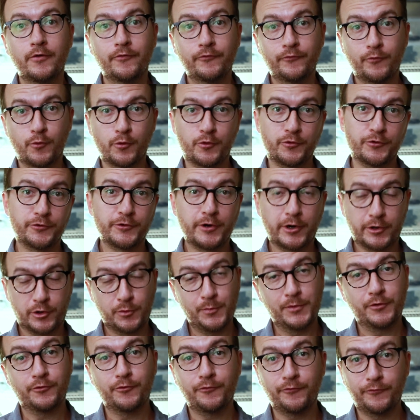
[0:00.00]
for the
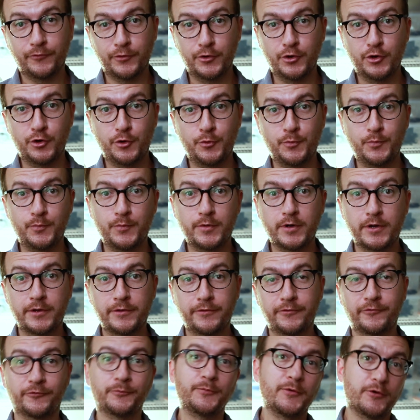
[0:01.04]
documentary film,
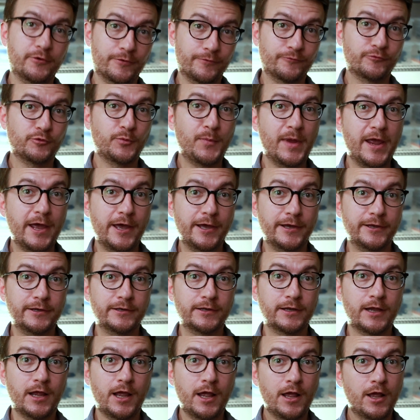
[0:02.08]
The Spirit of
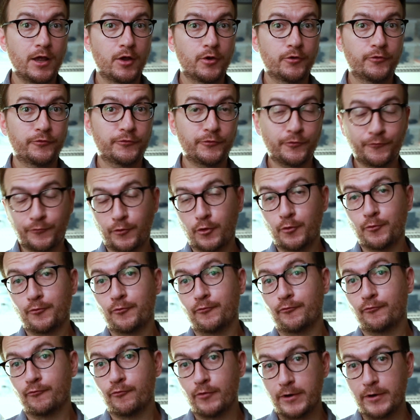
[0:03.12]
Japan. So far
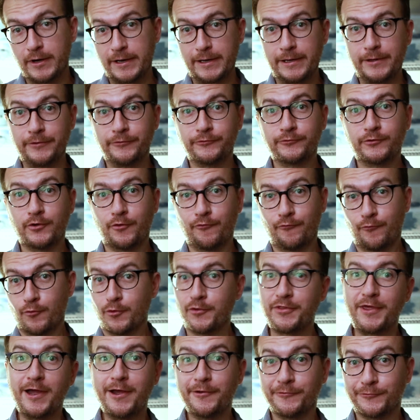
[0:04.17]
we've raised
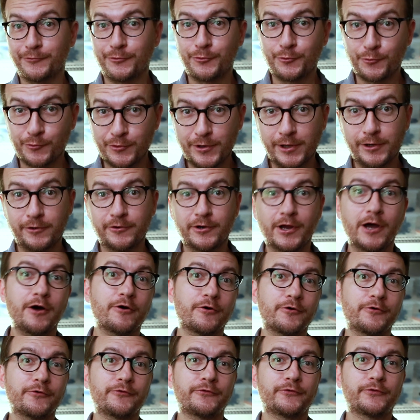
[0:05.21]

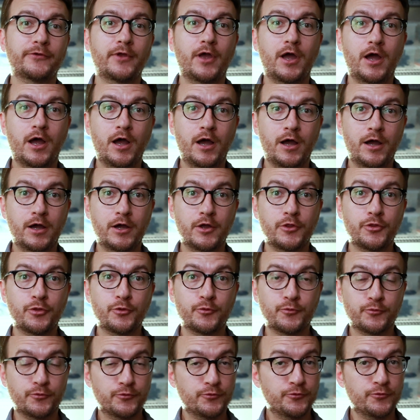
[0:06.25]
$4,300
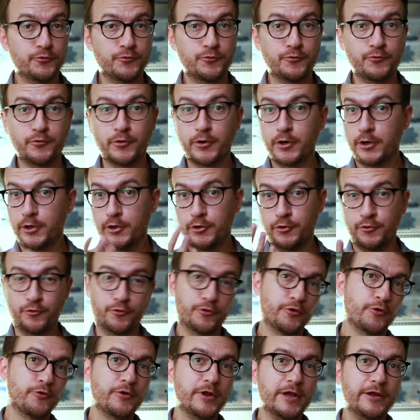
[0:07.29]
through your
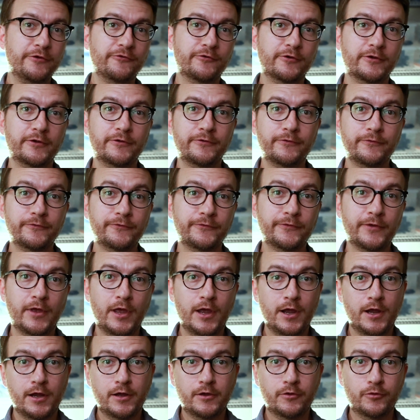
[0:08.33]
donations,
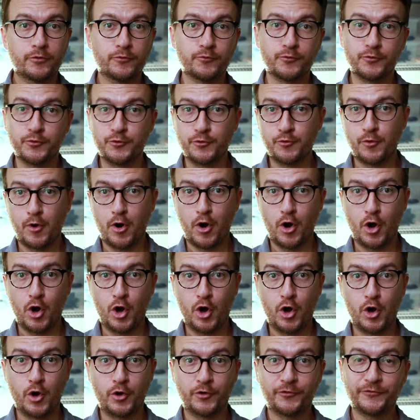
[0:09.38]
through
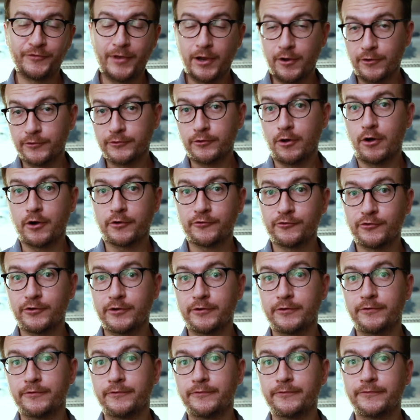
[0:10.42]
our silent
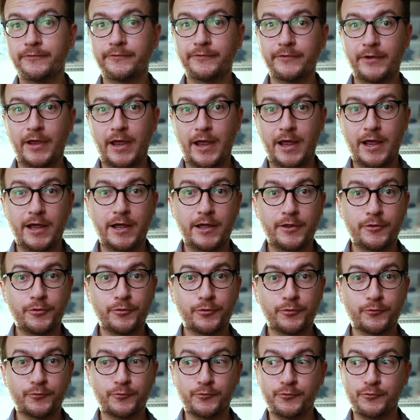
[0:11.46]
auctions,
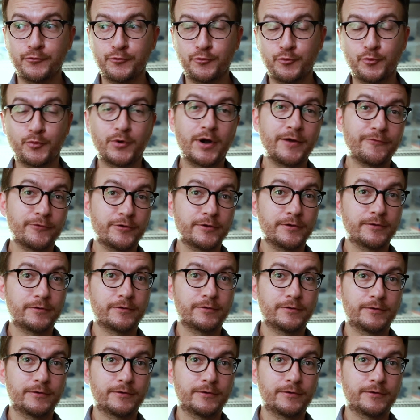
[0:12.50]
and through private